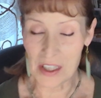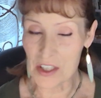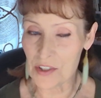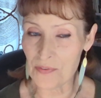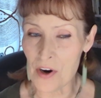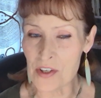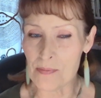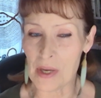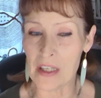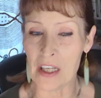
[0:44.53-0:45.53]
In his
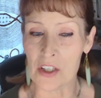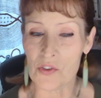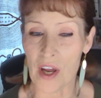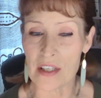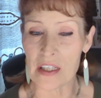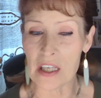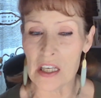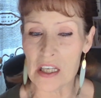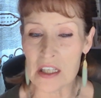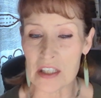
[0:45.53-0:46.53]
first meeting address,
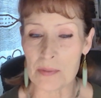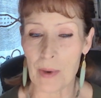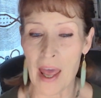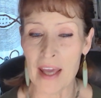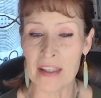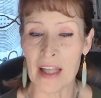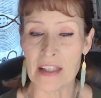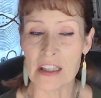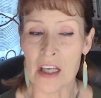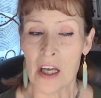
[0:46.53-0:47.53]
King explained
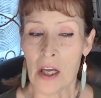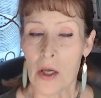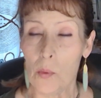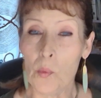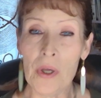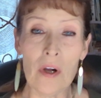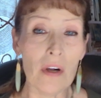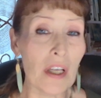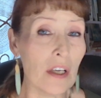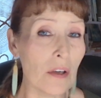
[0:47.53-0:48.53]
that we
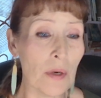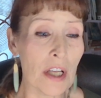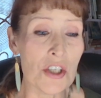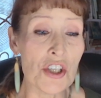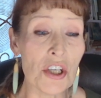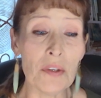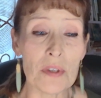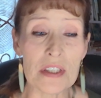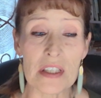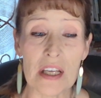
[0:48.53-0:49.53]
are here in a
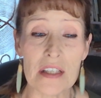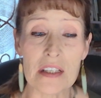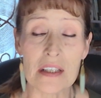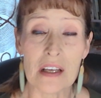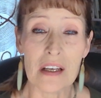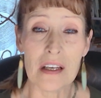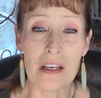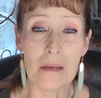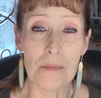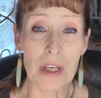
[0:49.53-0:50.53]
general sense
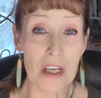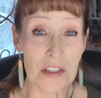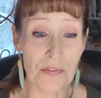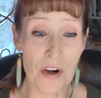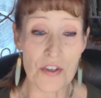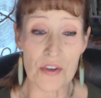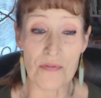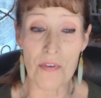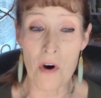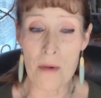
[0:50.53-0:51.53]
because first
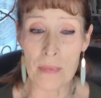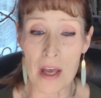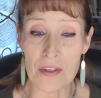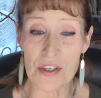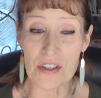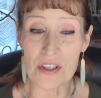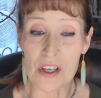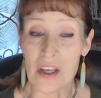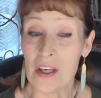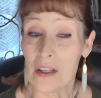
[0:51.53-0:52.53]
and foremost,
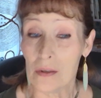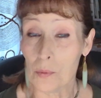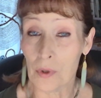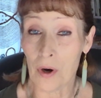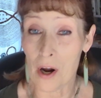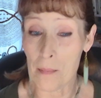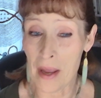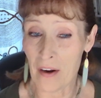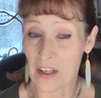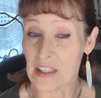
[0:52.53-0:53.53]
we are
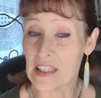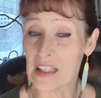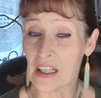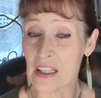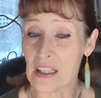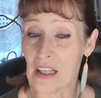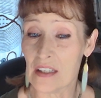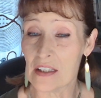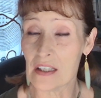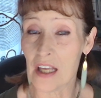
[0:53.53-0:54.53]
American
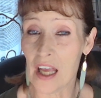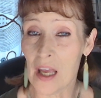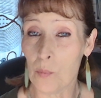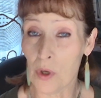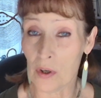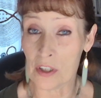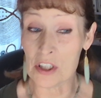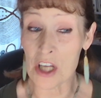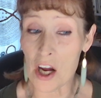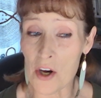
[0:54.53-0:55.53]
citizens and we are
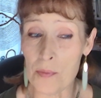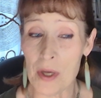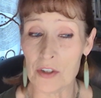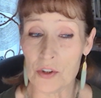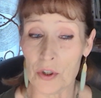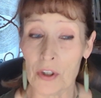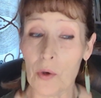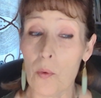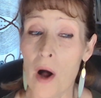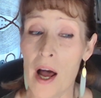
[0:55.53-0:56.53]
determined to
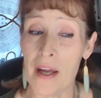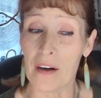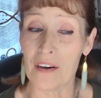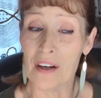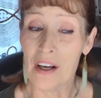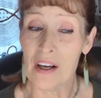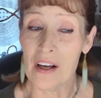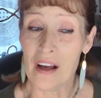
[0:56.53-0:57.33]
acquire